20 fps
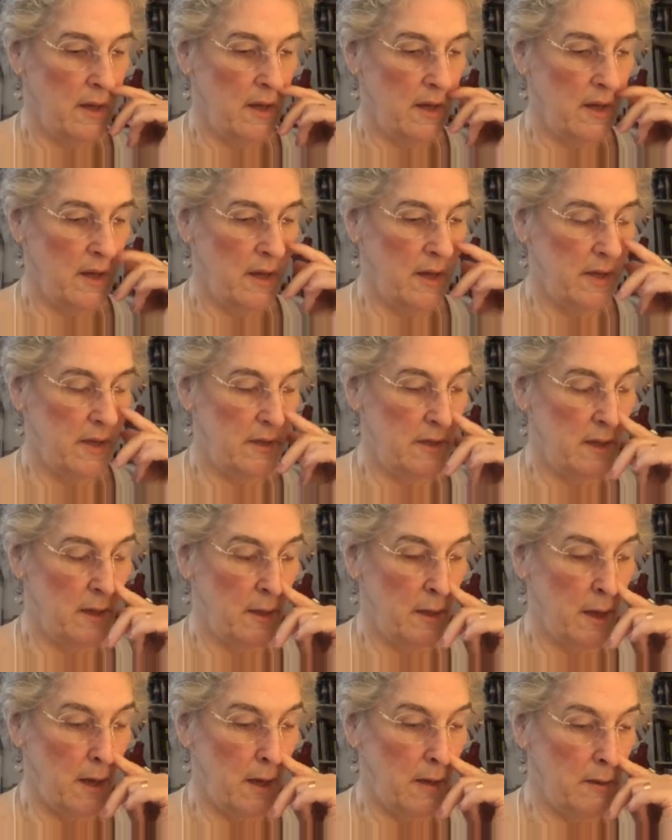and
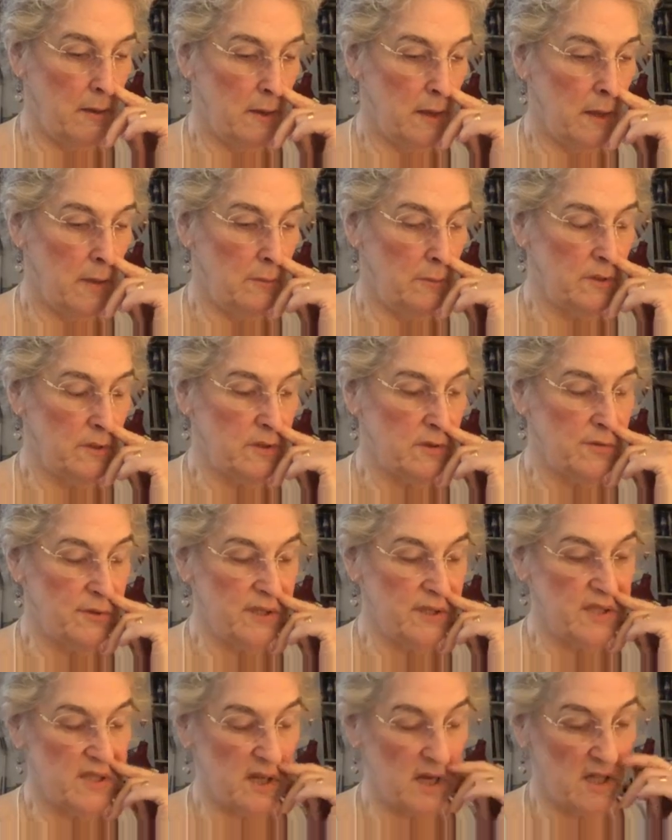I was
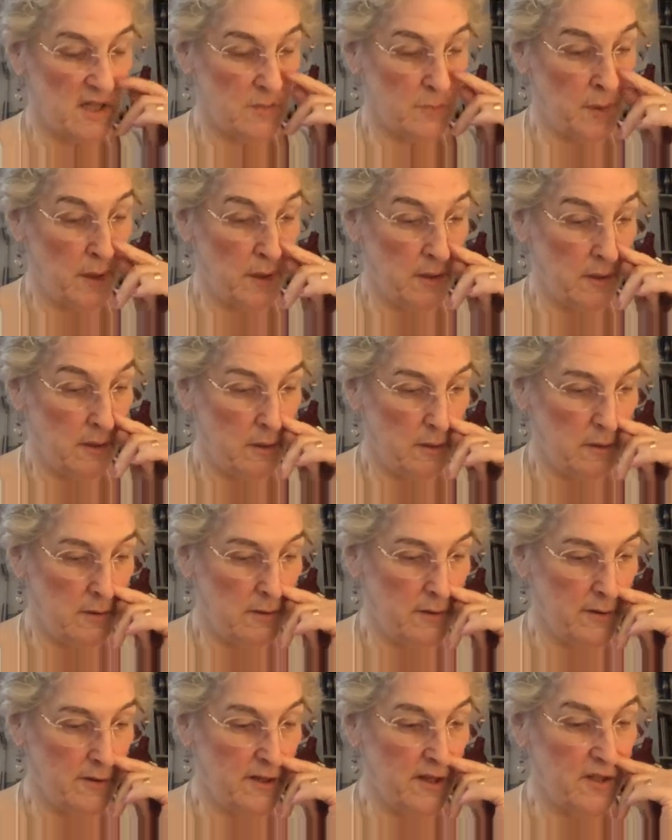criticized by the
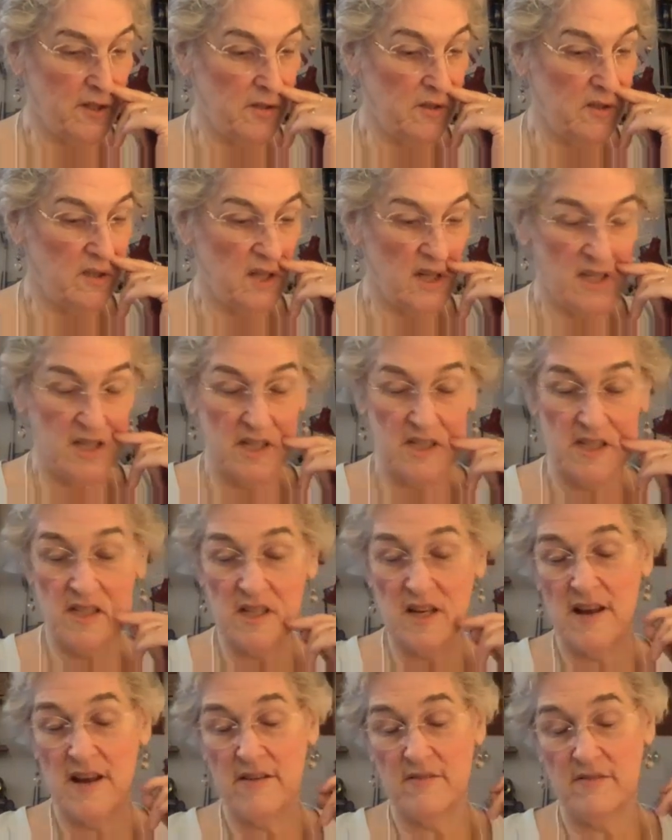owner that I didn't
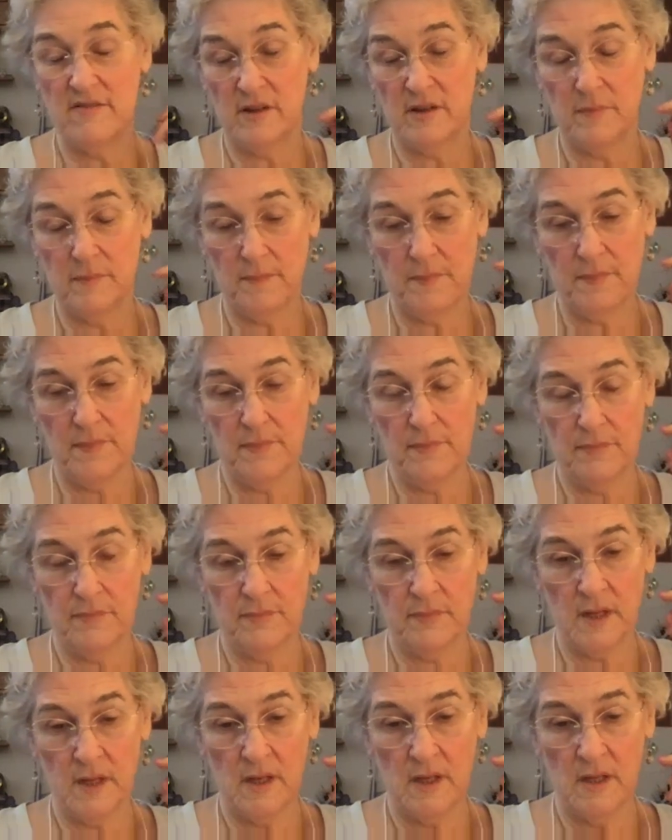have
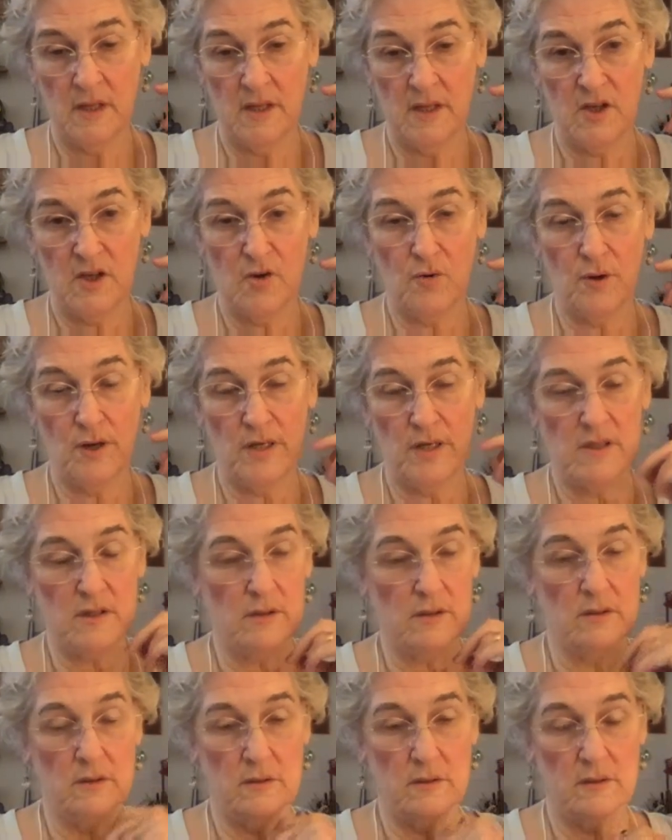the Gray
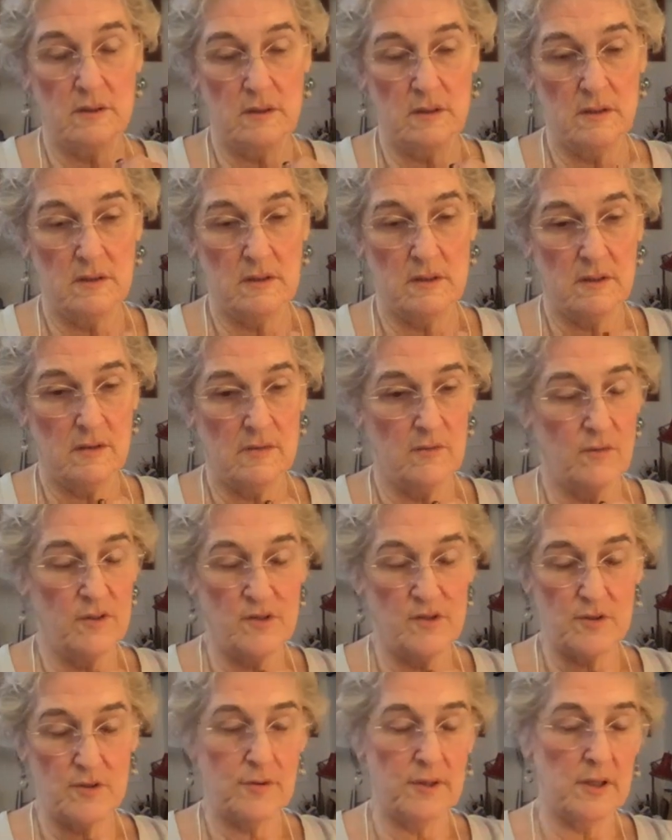School of
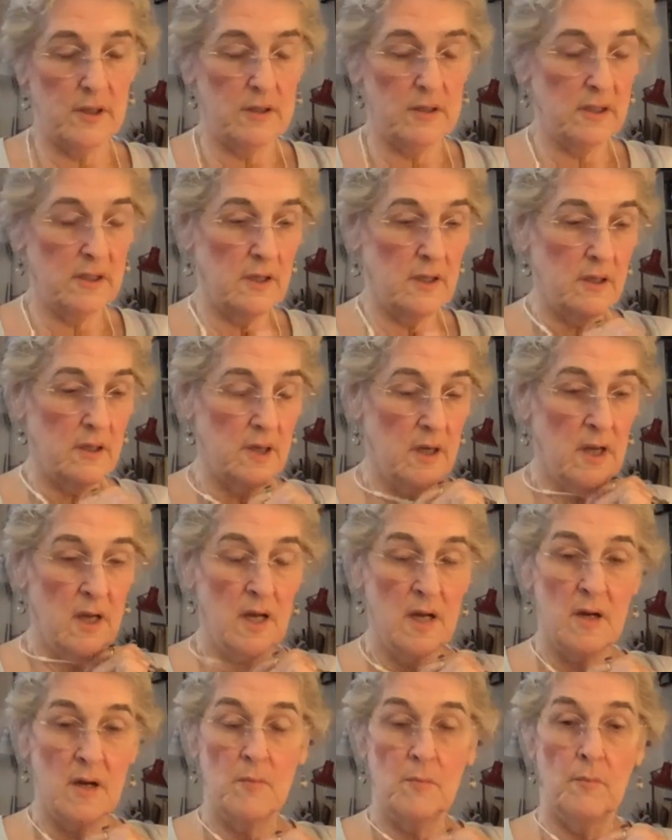Wizardry on there.
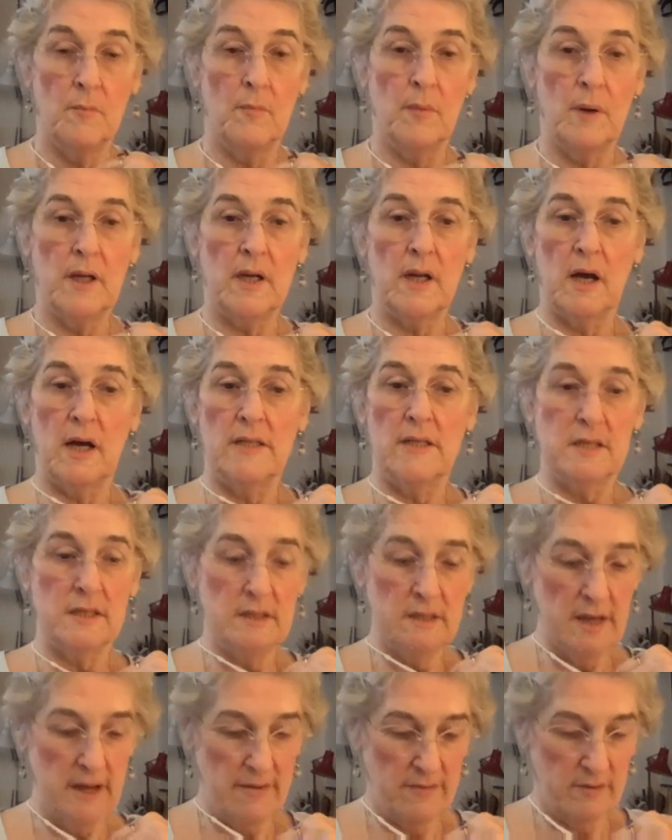But I
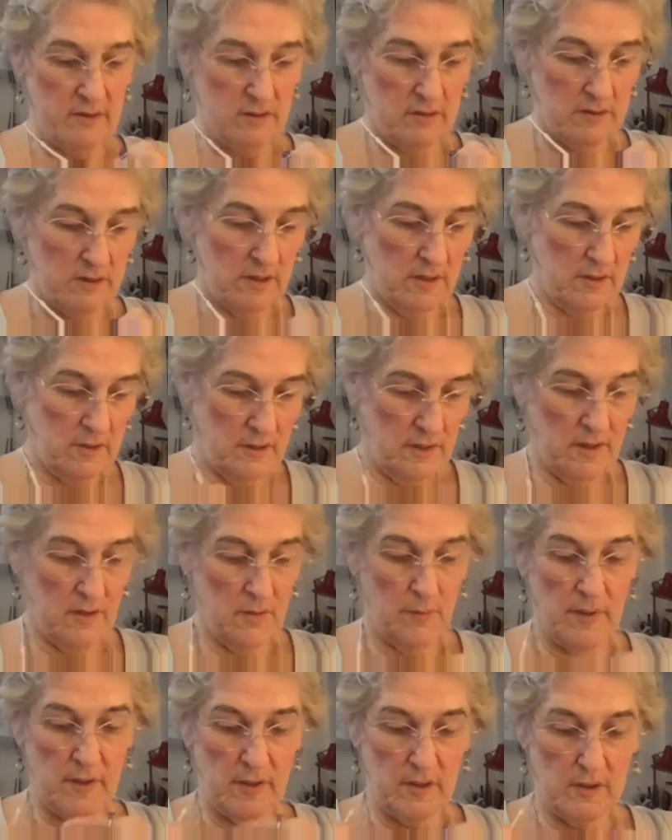didn't have it on there,
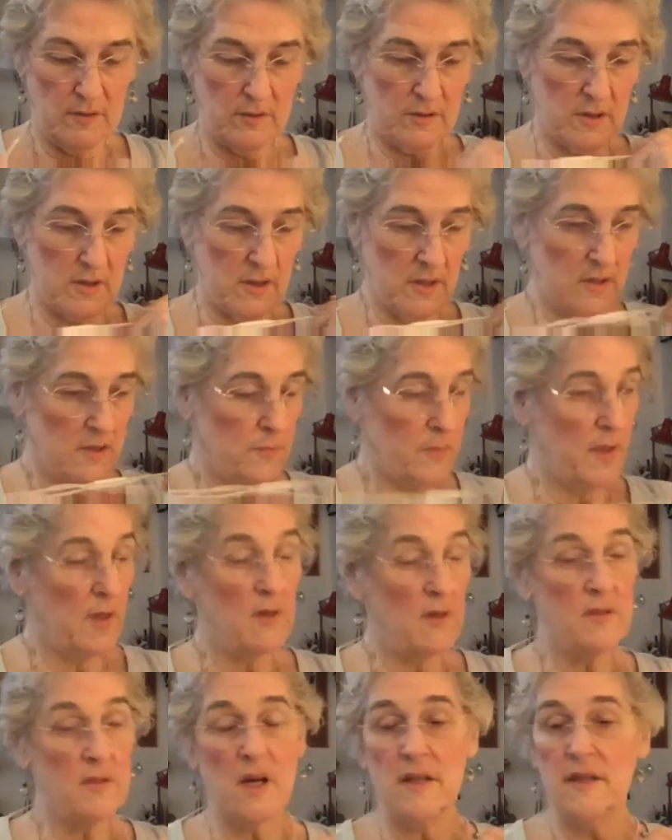among youth things,
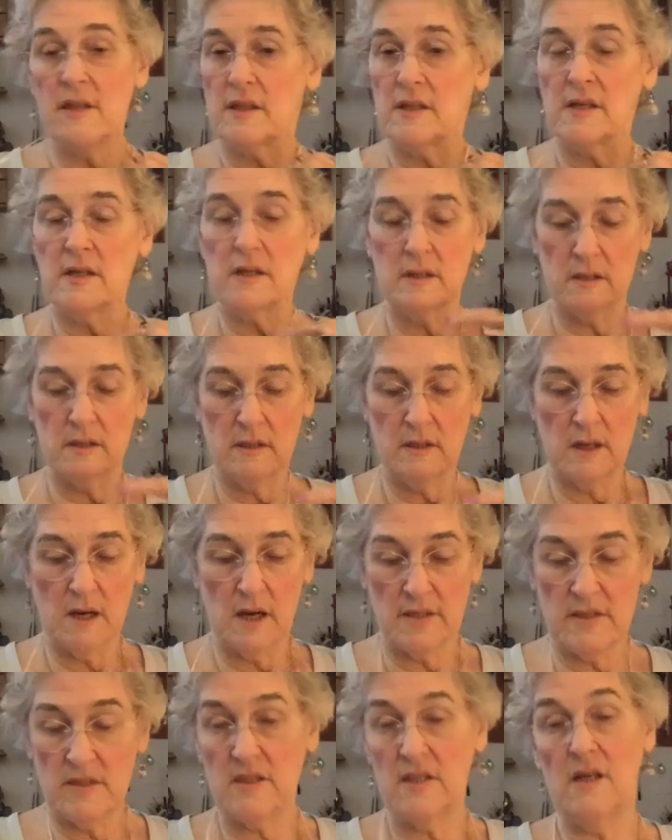because I think
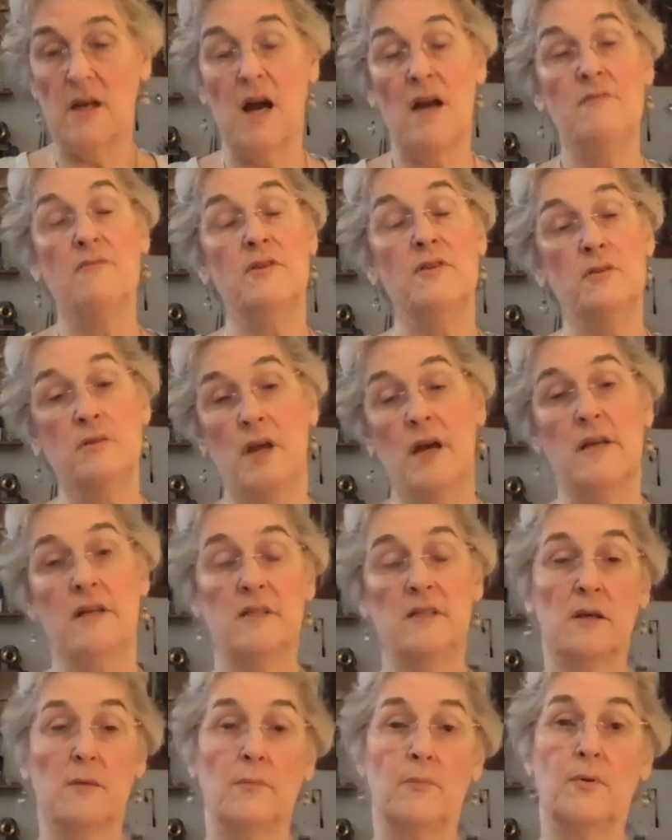I view that
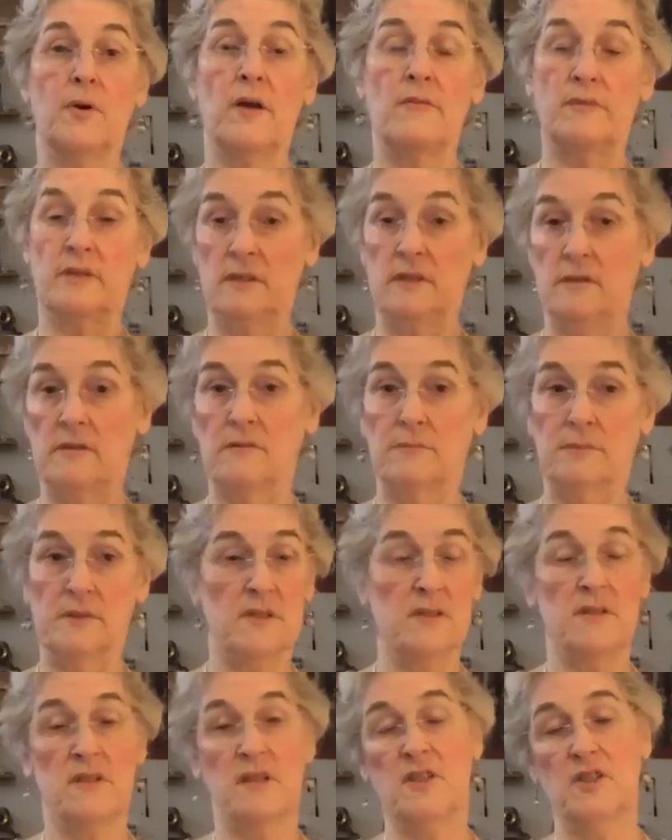as a private
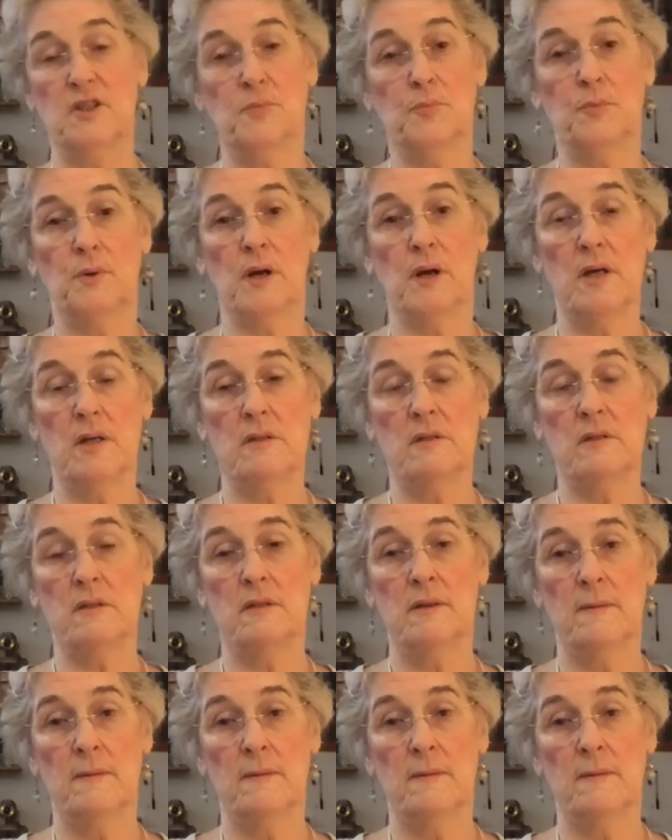business enterprise,